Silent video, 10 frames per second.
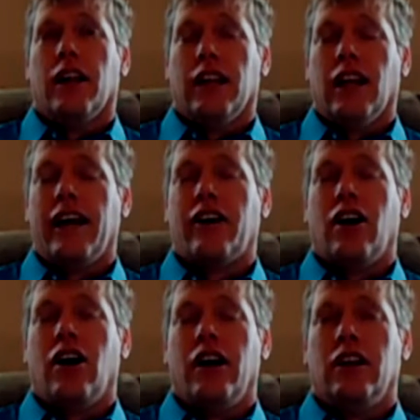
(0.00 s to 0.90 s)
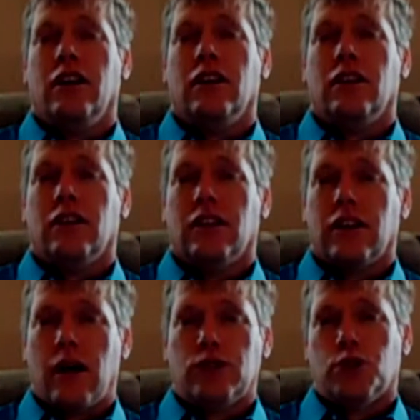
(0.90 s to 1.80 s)
Then later on,
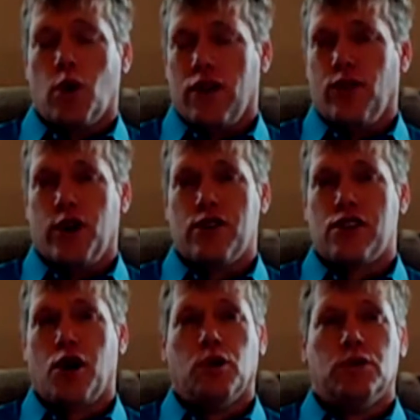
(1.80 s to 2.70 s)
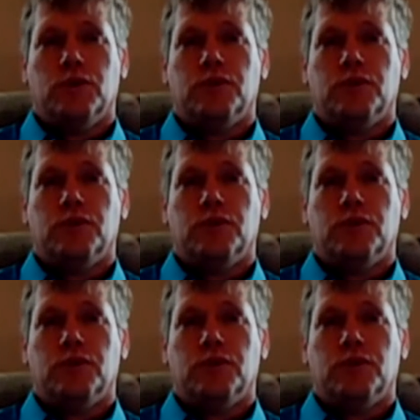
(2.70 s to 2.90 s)
I was 24 years old,